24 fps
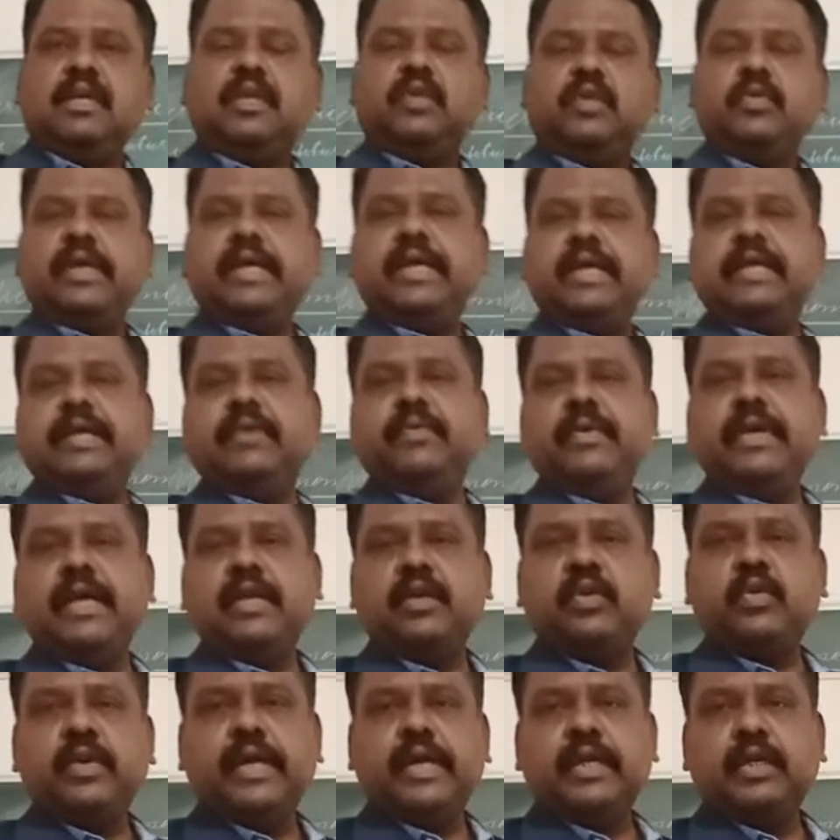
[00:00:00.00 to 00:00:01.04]
Today we
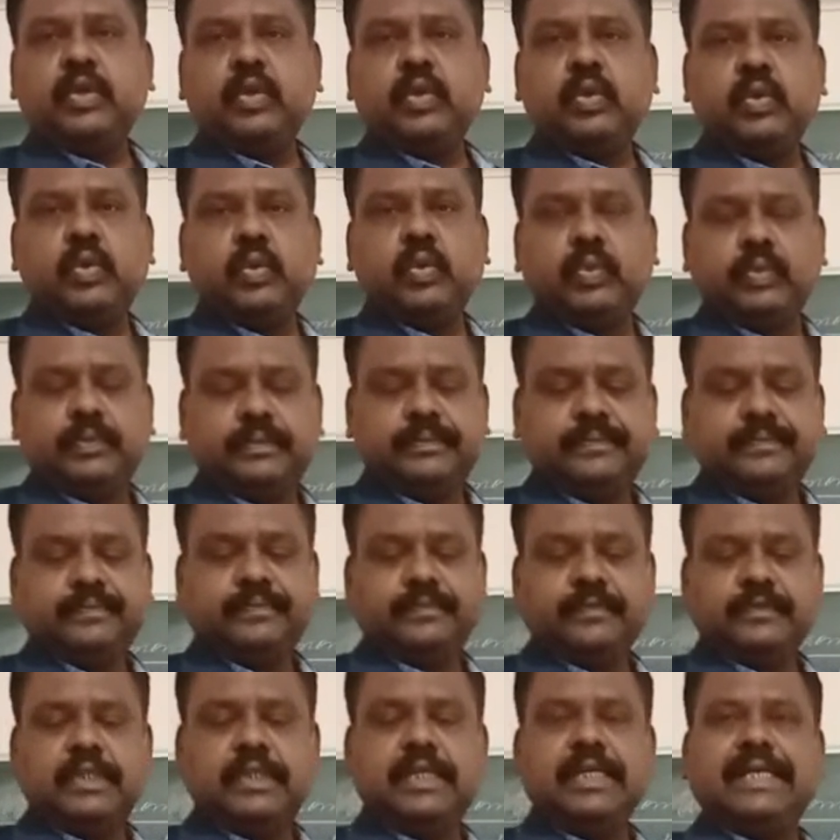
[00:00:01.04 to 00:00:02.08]
are going to
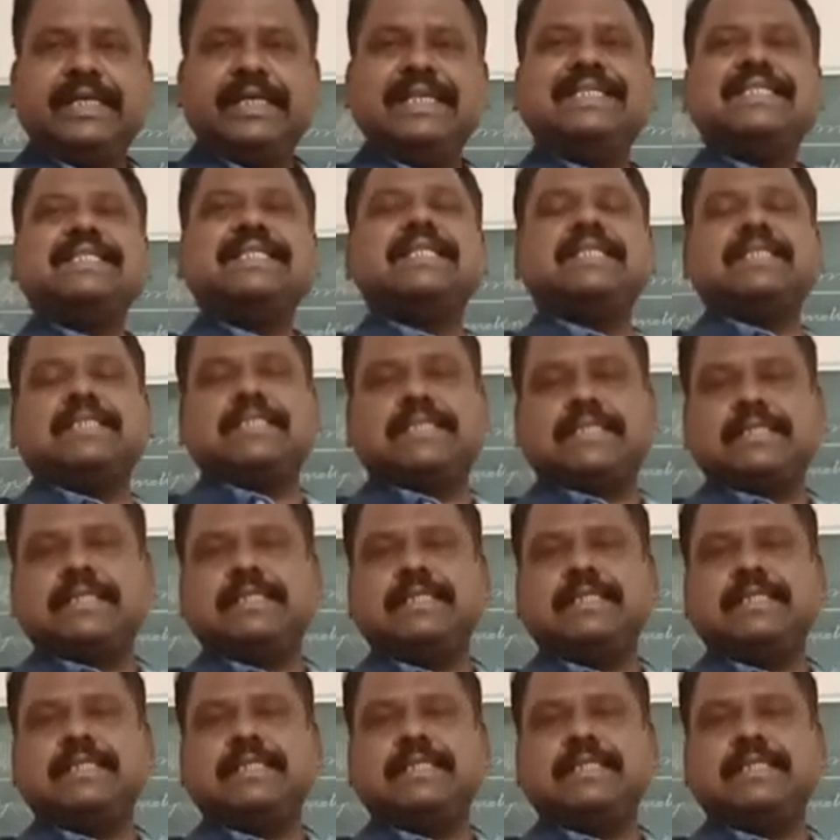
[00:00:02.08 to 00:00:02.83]
discuss